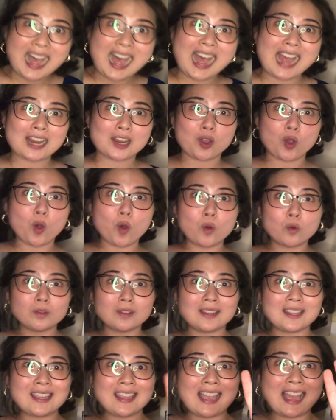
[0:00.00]
I
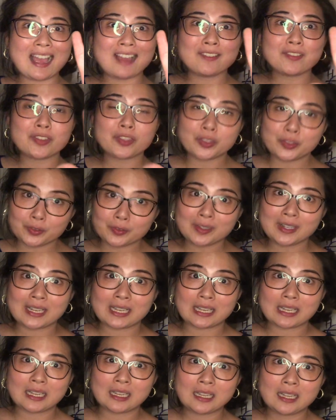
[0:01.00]
only have
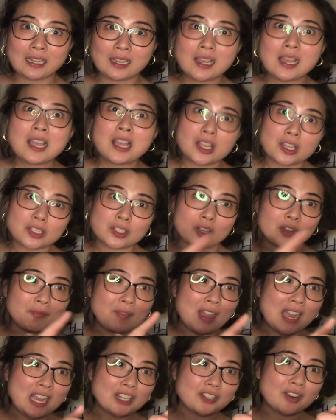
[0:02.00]
3. So
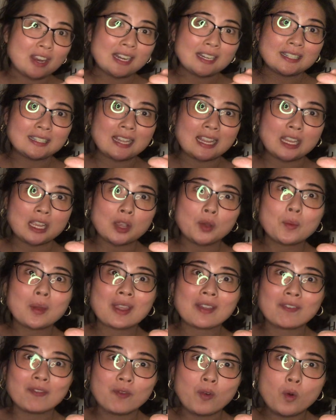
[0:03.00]
if I try to take
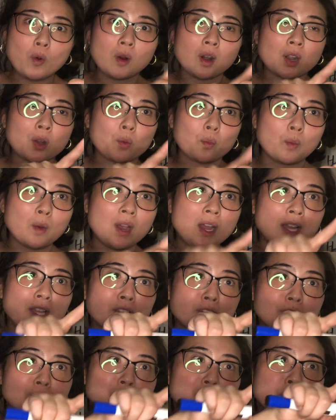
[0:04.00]
away 4,
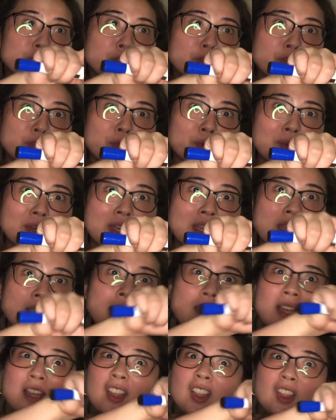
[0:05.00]
1, 2,
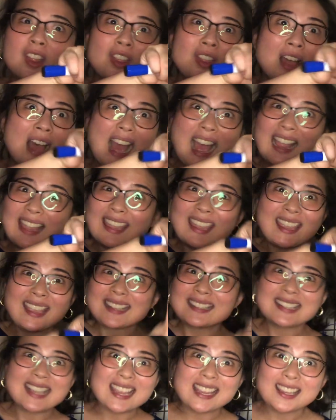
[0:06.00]
3, I
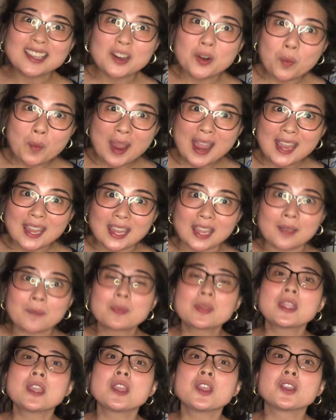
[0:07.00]
can't take it away.
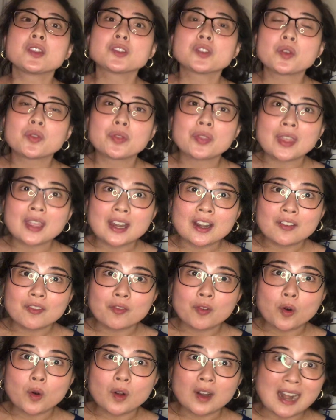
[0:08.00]
So
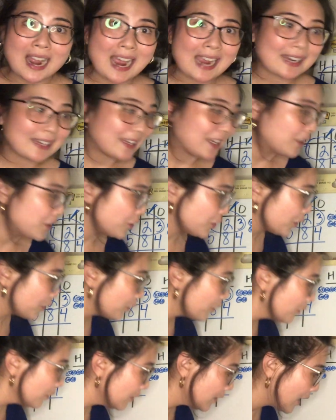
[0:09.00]
therefore, I need
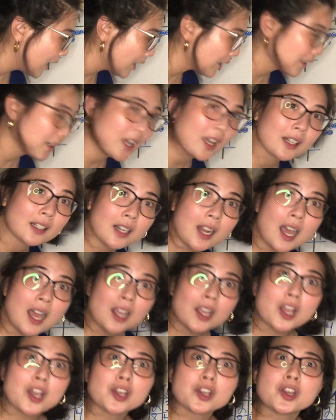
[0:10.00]
to, knock, knock,
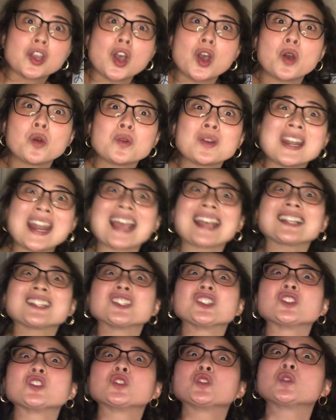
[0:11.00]
knock, go
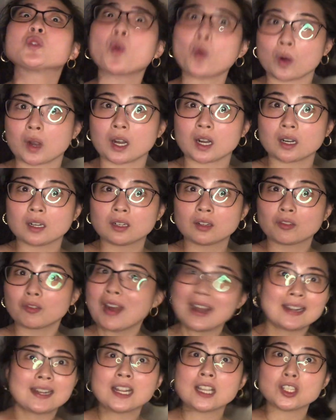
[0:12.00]
next door,
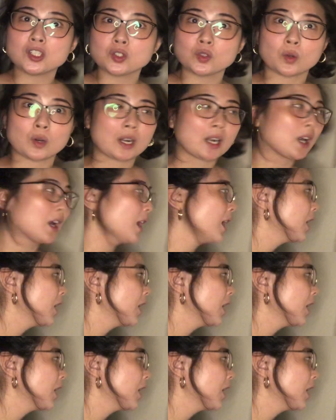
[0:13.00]
right next door.